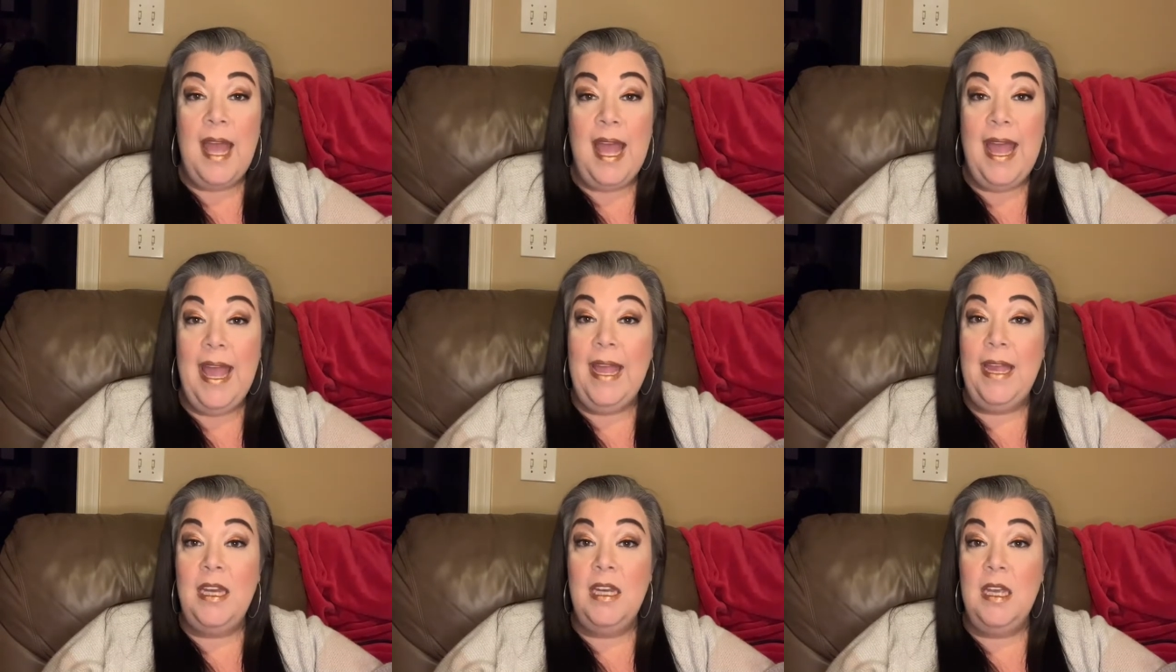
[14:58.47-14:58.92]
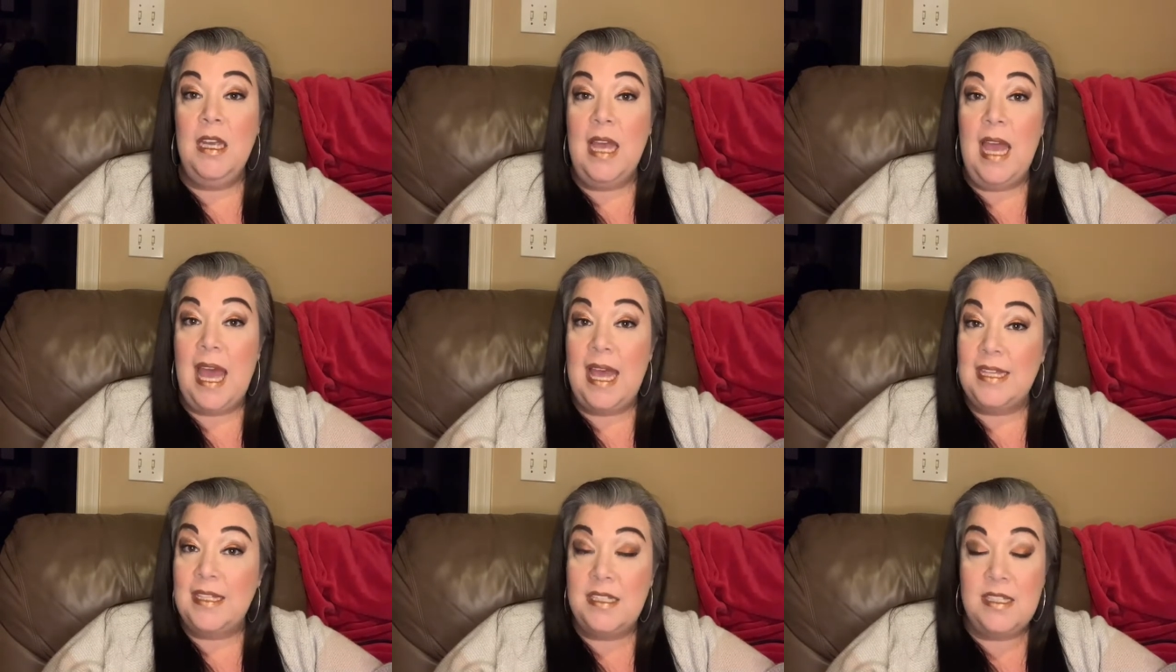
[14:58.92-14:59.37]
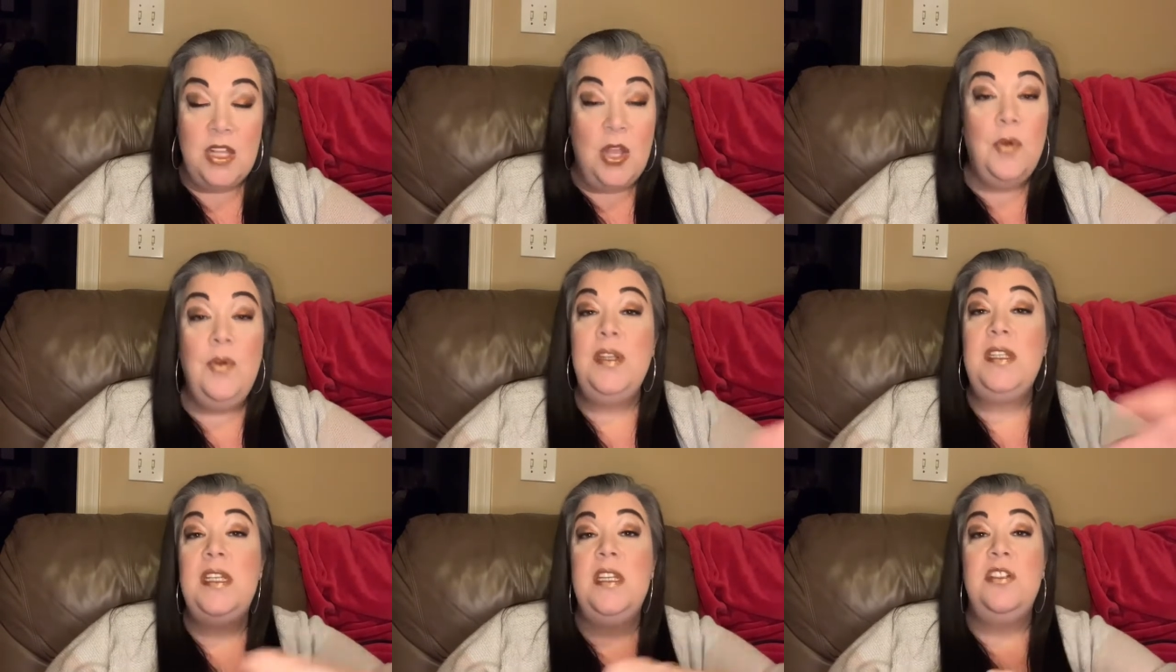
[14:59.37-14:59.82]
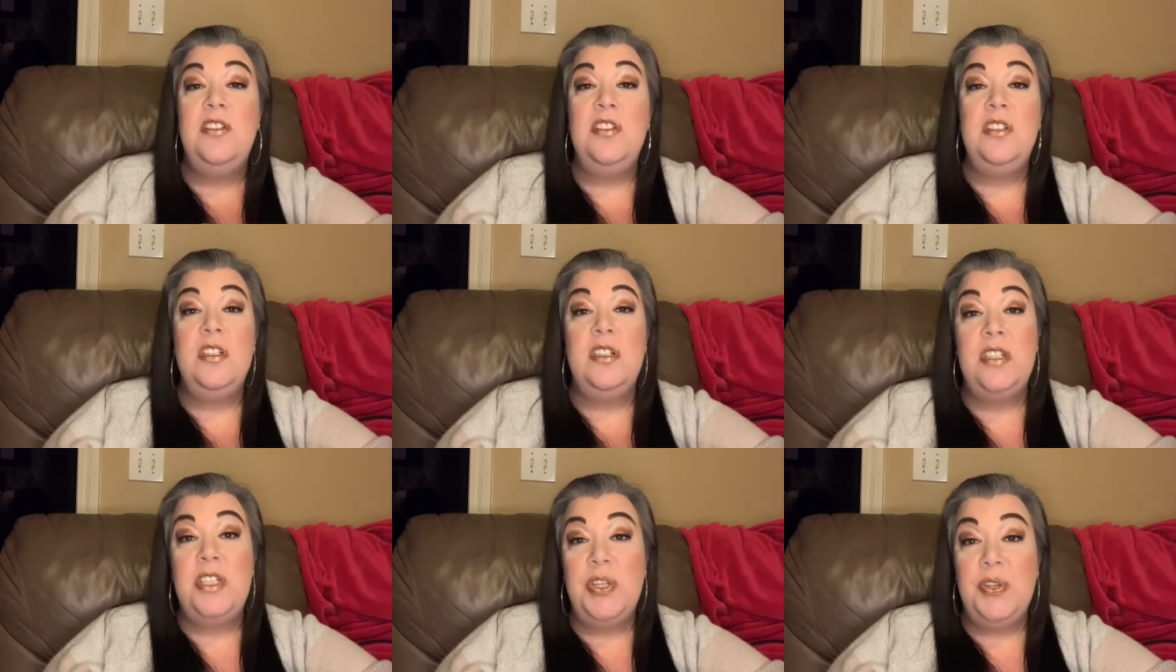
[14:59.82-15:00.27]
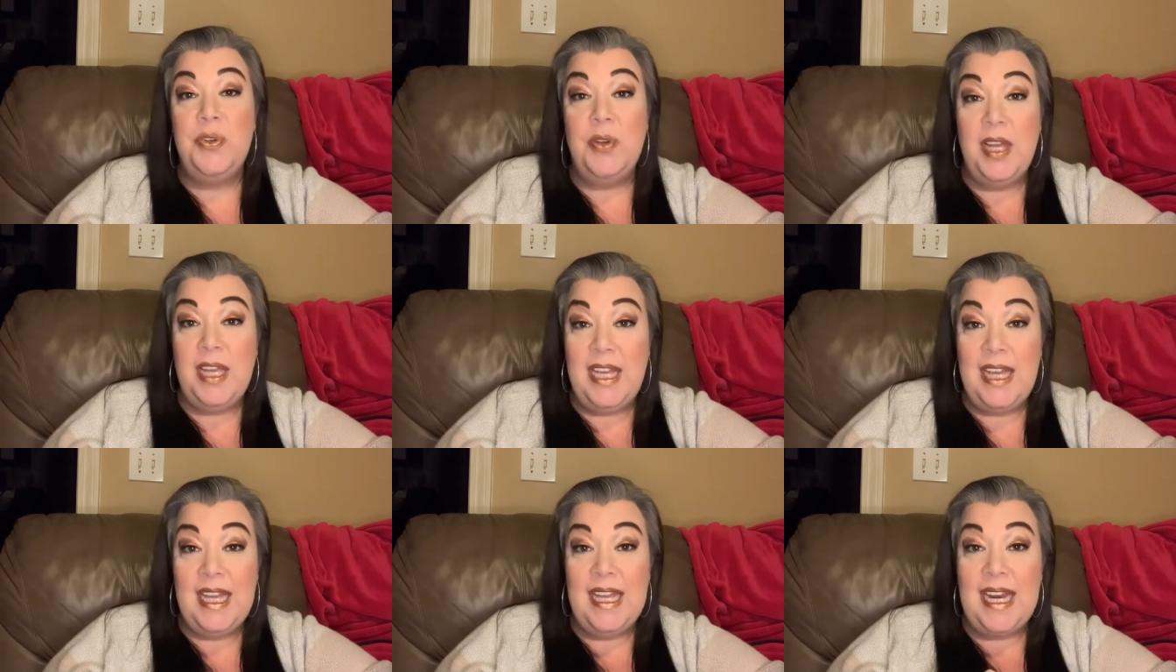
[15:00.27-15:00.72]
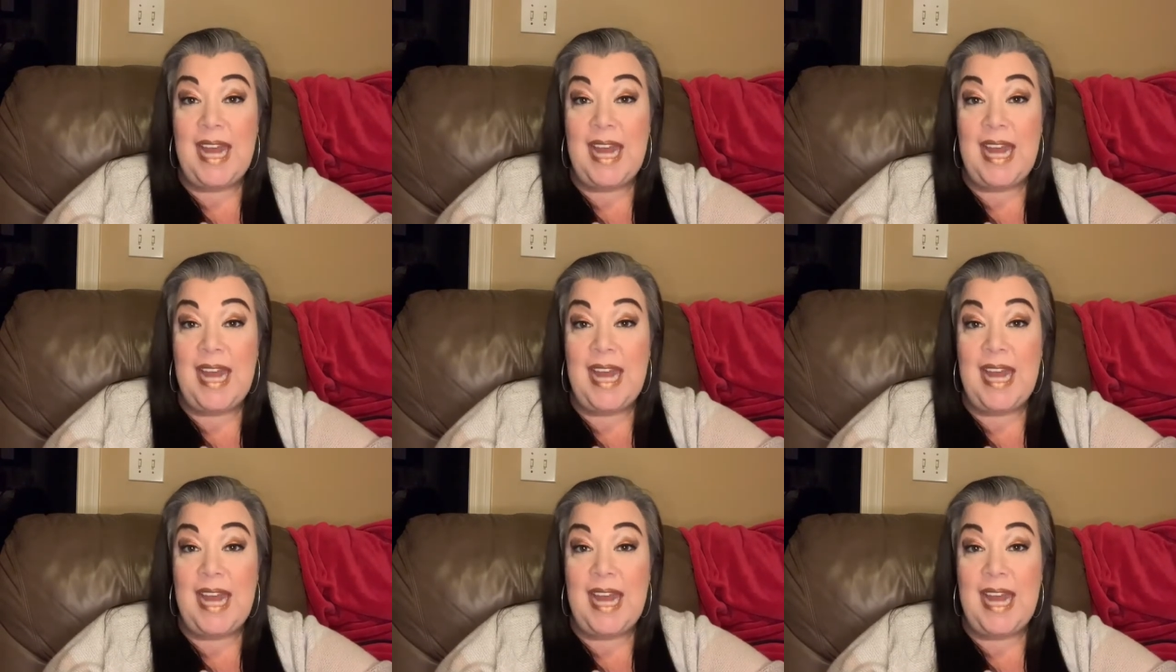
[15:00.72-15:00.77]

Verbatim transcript: and has no intentions to again